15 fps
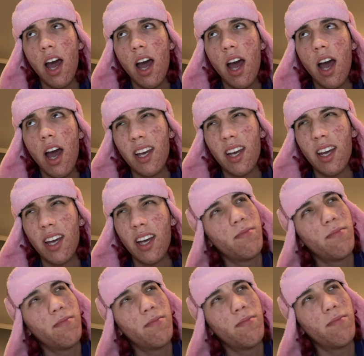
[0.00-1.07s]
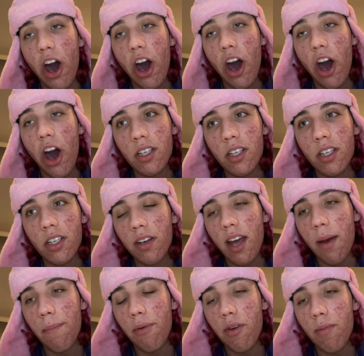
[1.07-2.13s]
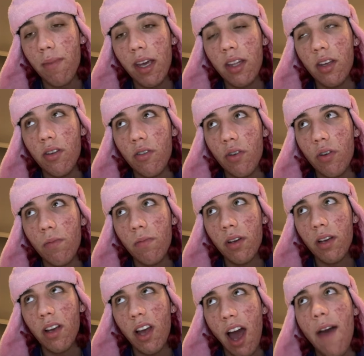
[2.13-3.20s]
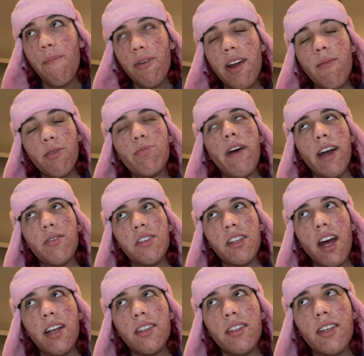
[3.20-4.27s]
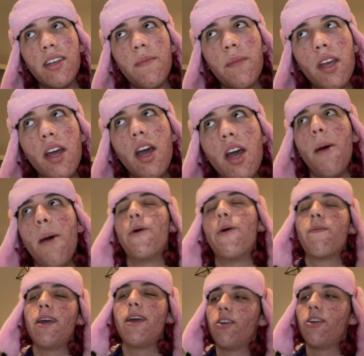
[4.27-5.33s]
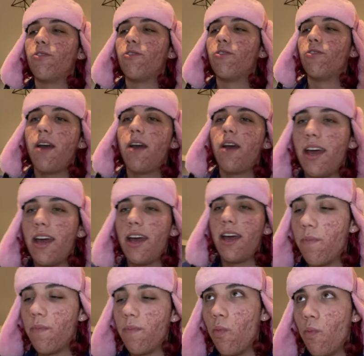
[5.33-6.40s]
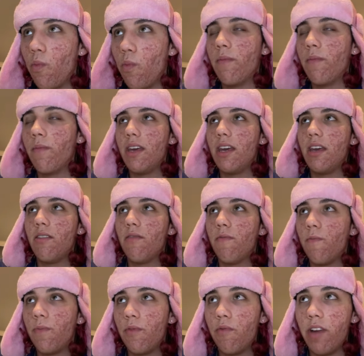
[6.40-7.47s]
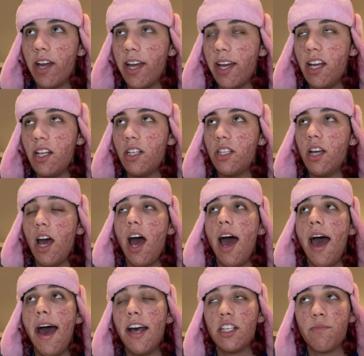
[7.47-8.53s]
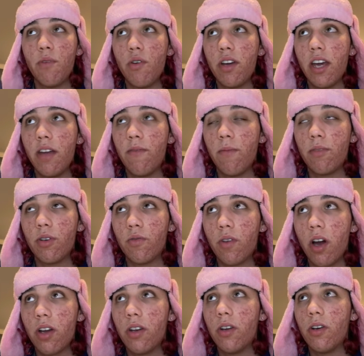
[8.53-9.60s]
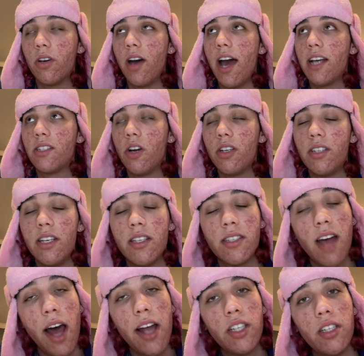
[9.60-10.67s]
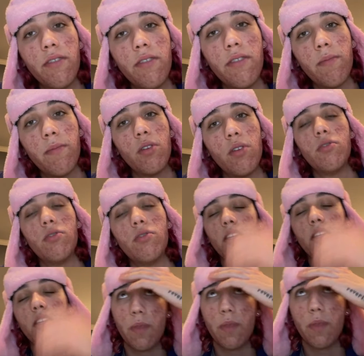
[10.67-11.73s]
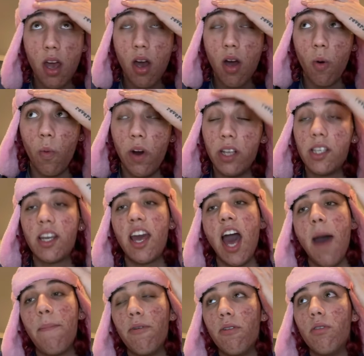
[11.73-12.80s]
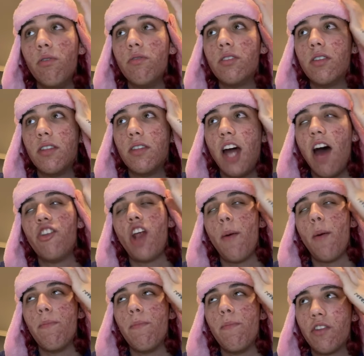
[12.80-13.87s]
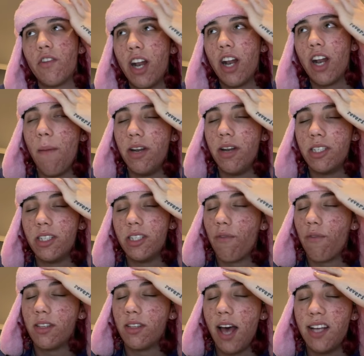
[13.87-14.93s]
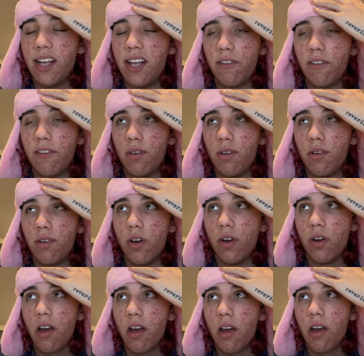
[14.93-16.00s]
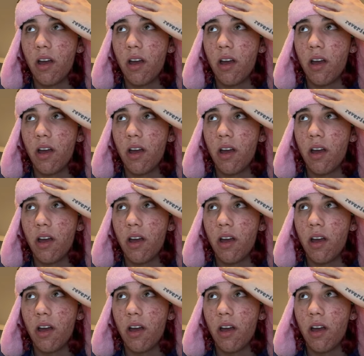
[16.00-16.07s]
I think. I'm not 100% sure on that, but we made the group. It was probably 2019. But we made the group, and me, Rage, Asmo Kid from Toronto, SRT Sachi from Houston, Word to Capo, who's not dropping music right now, but he's still fantastic, from New York.